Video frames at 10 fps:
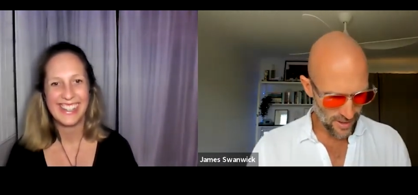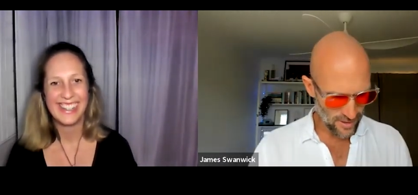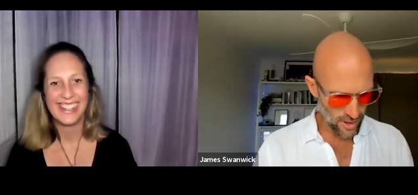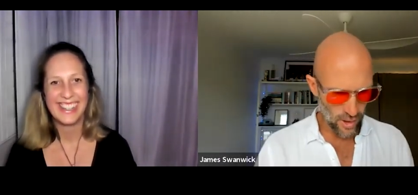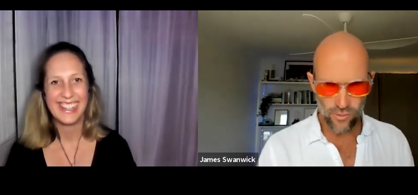Speaker 1: And
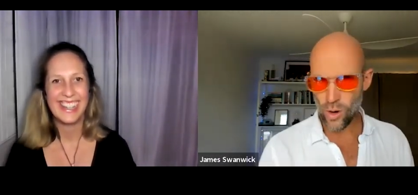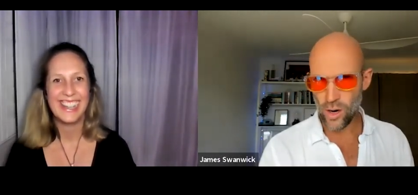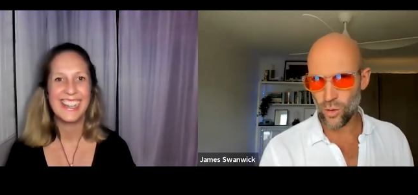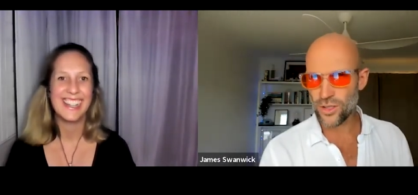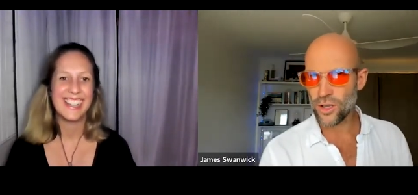so everyone
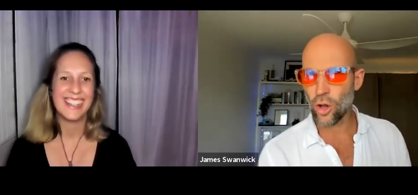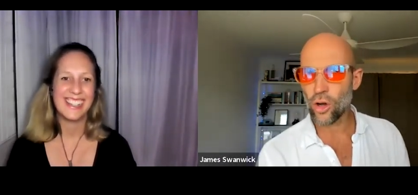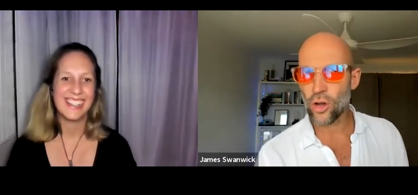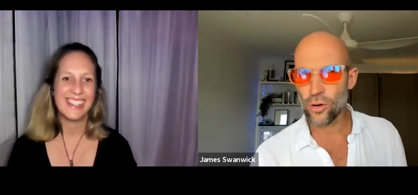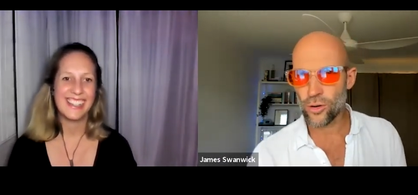wants to
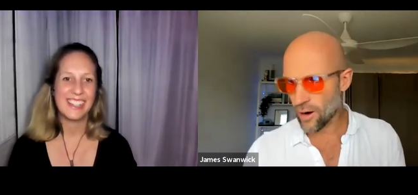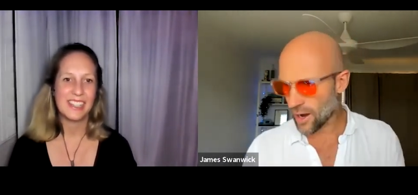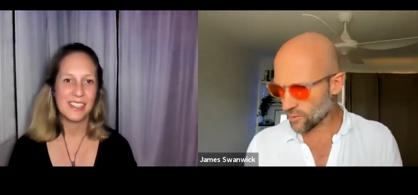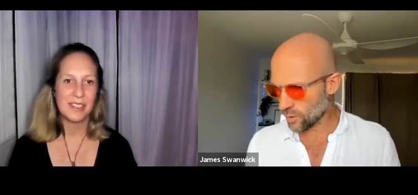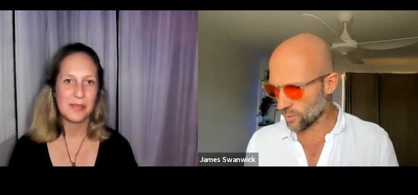look good, right?
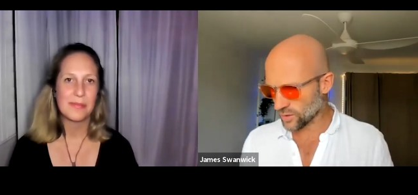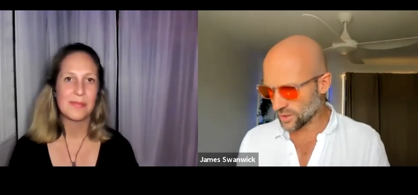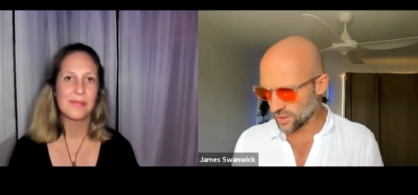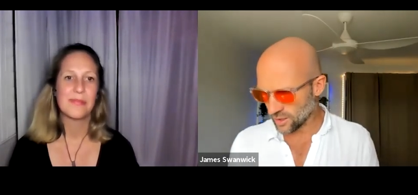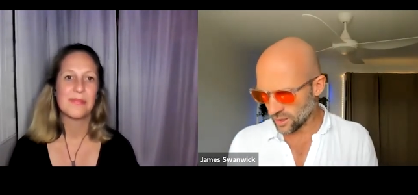Everyone wants
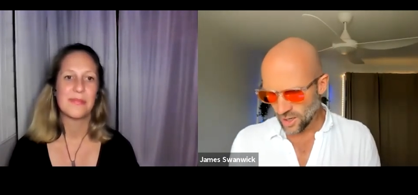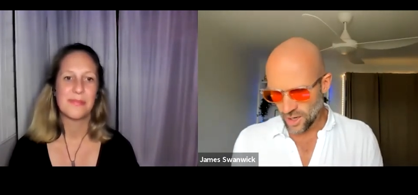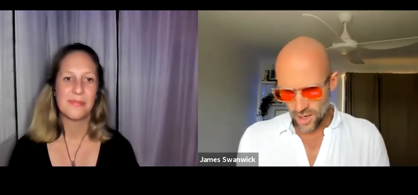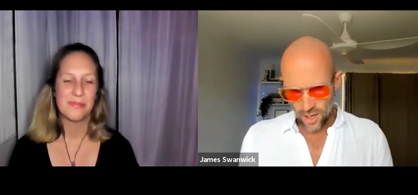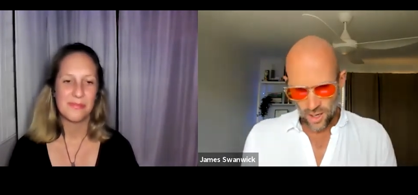to
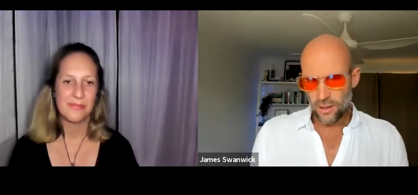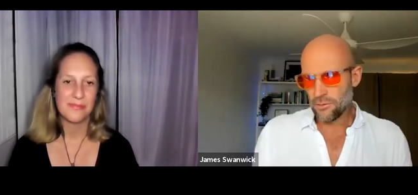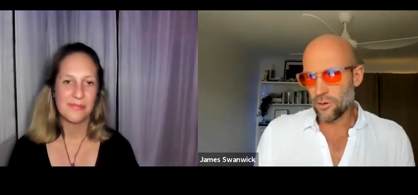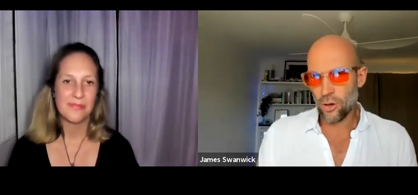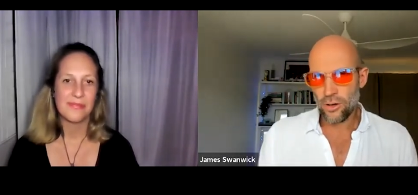
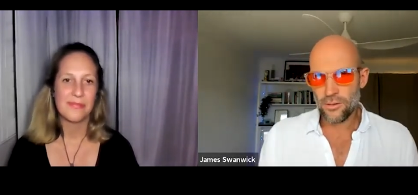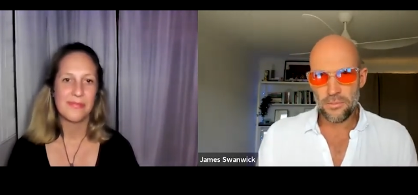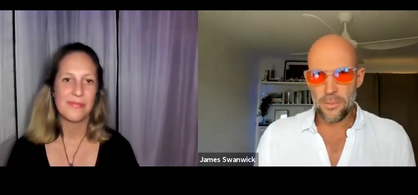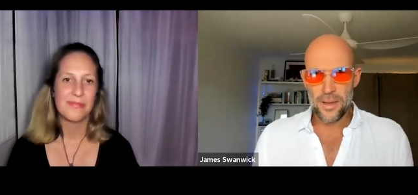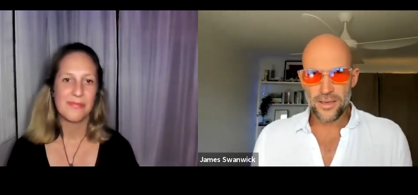look the
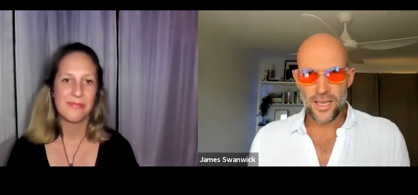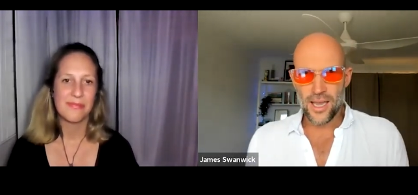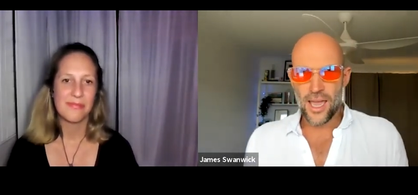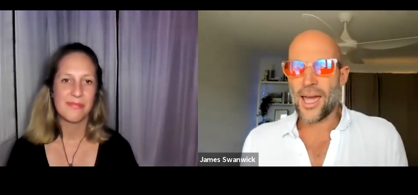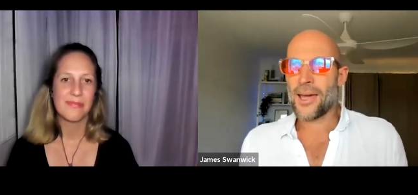best they
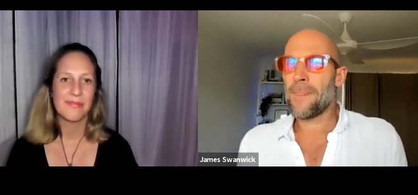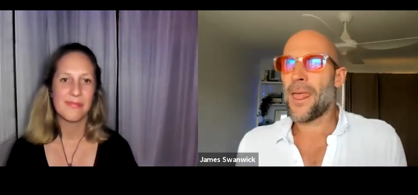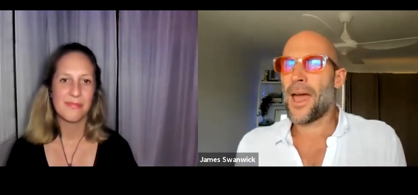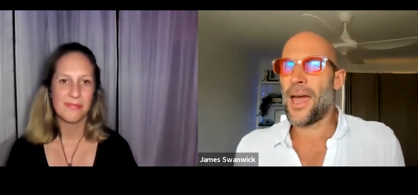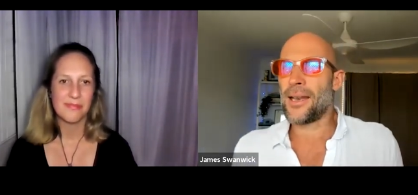can.
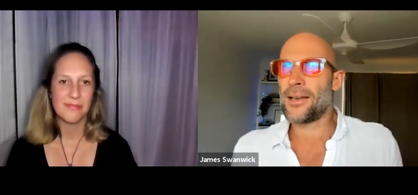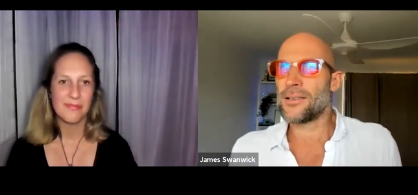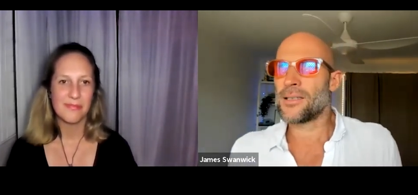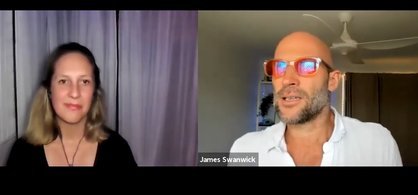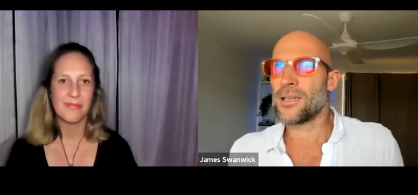
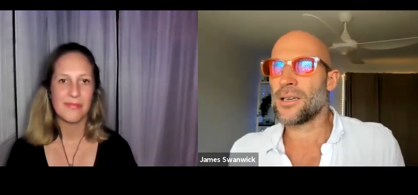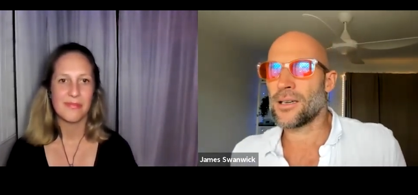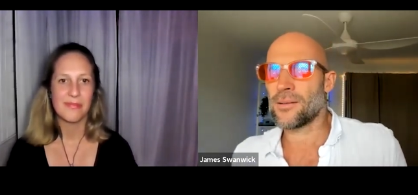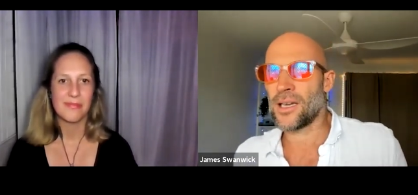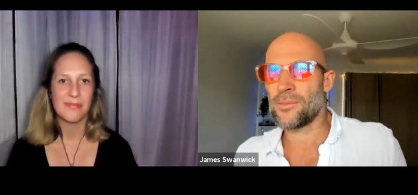And
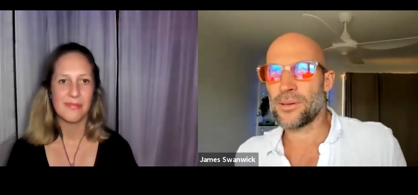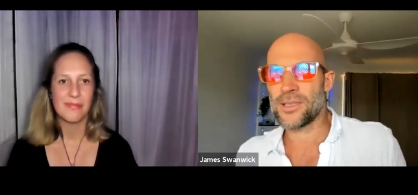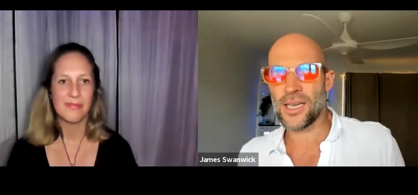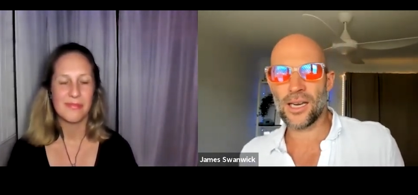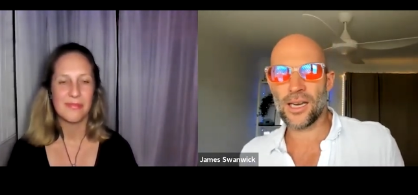in
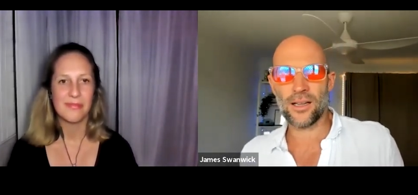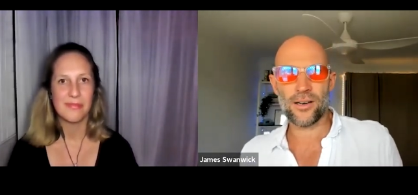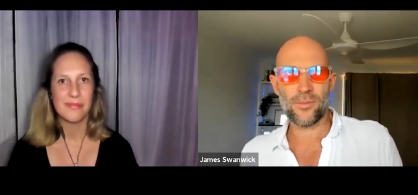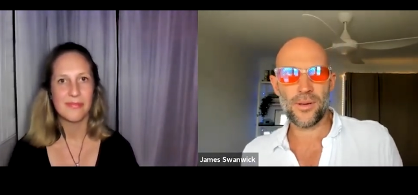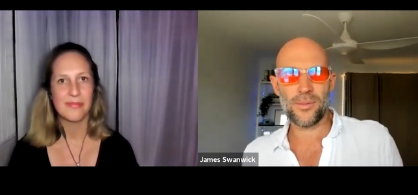particular,
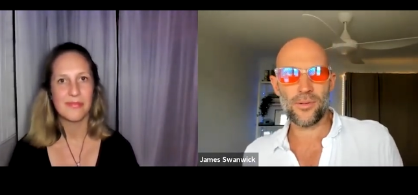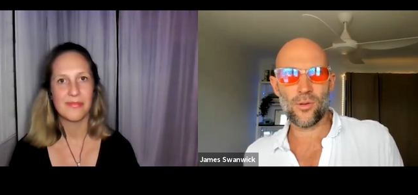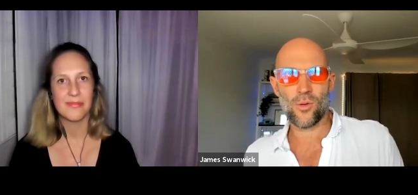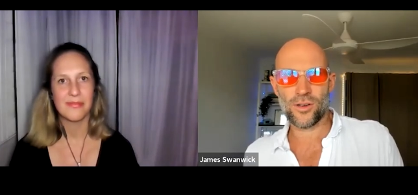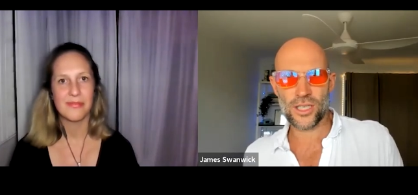people
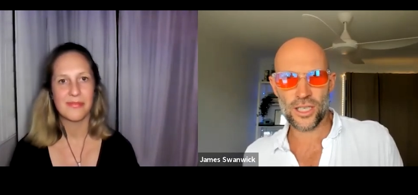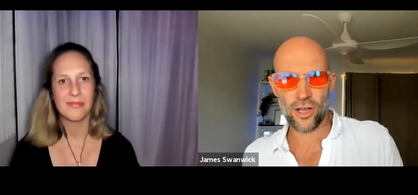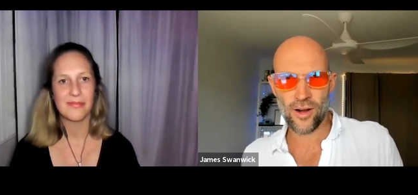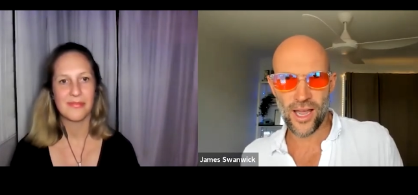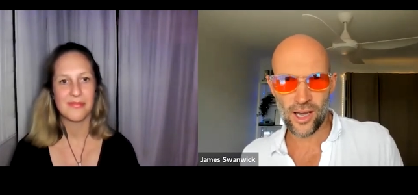want to slow
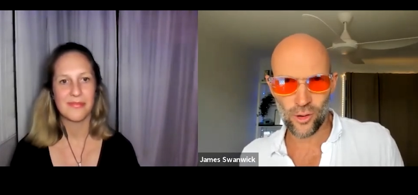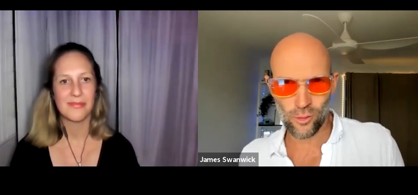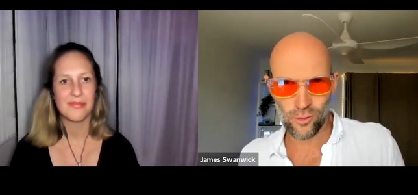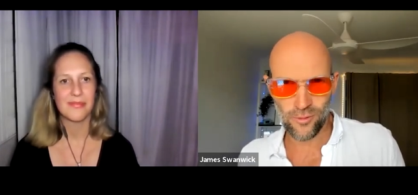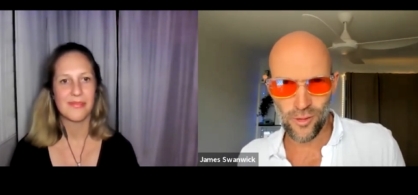down or
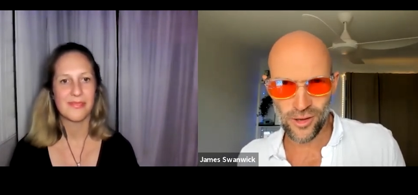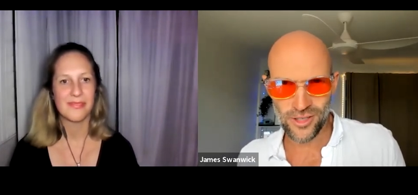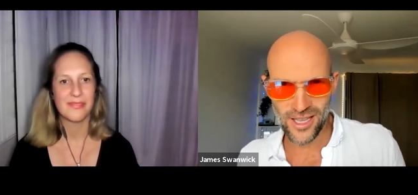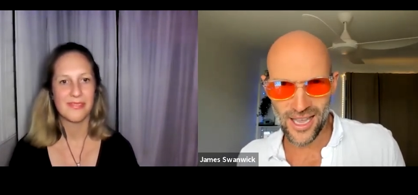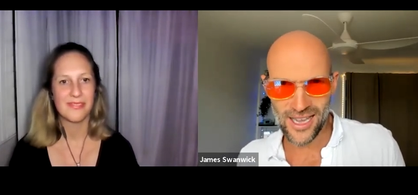reverse
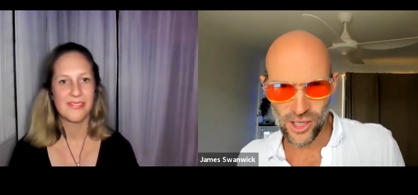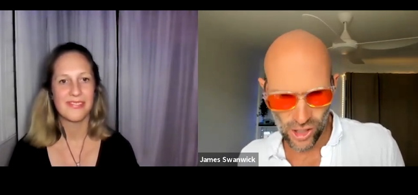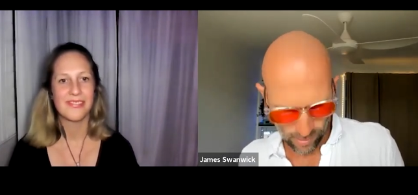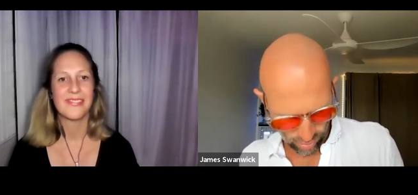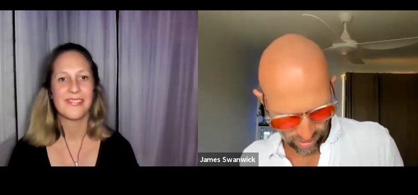the
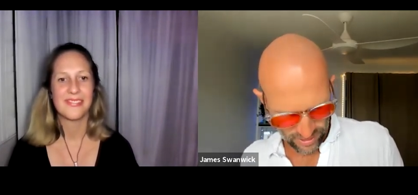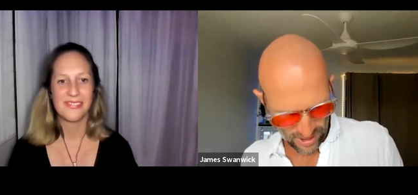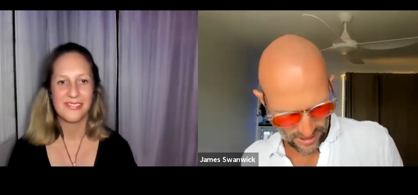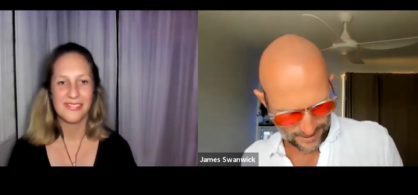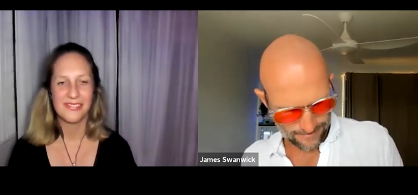aging
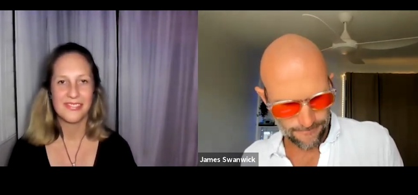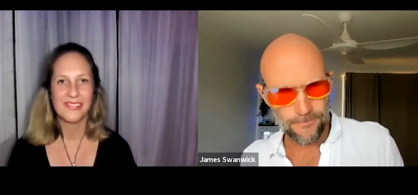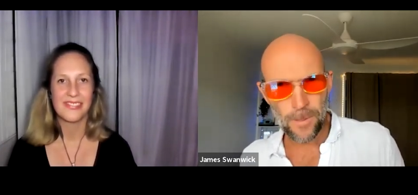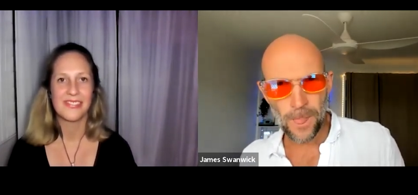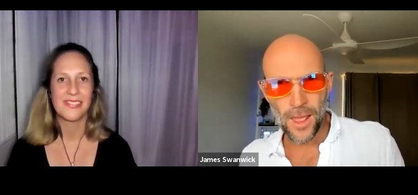process.
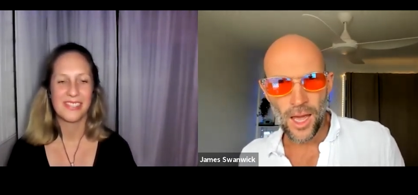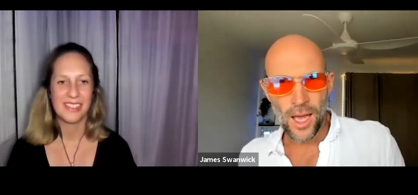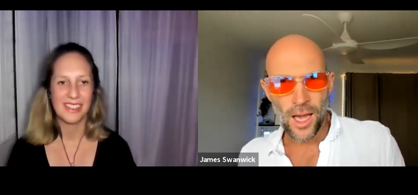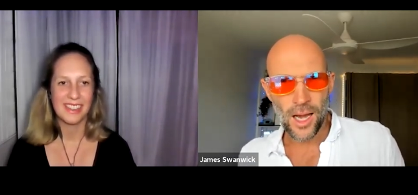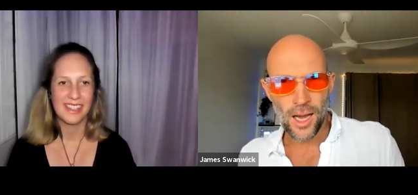
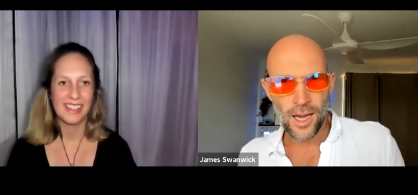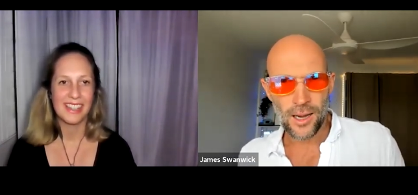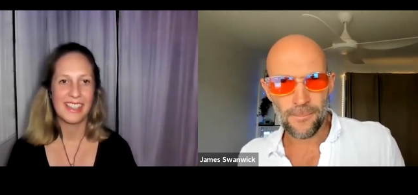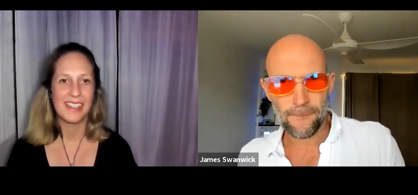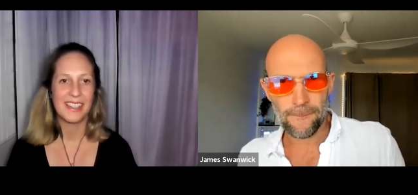
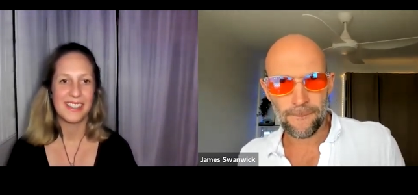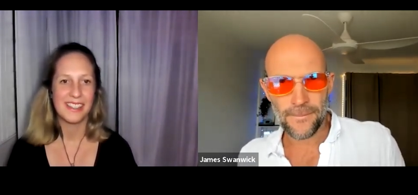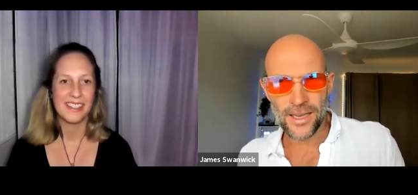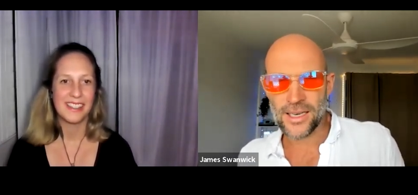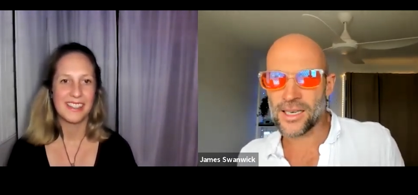Um,
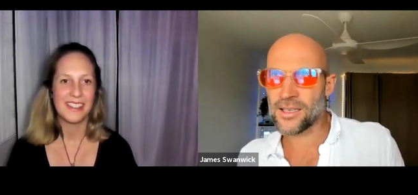they did a